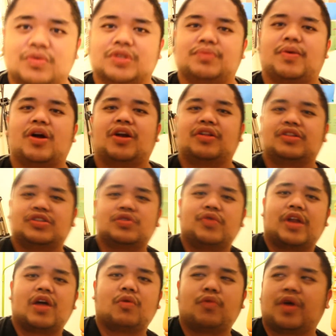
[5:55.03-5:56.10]
was part of the
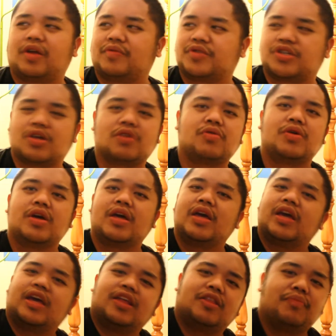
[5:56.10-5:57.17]
219 Wake Up Show
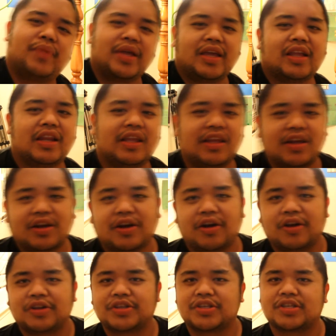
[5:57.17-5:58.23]
in the beginning
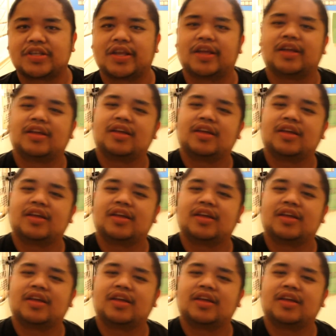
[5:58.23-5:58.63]
years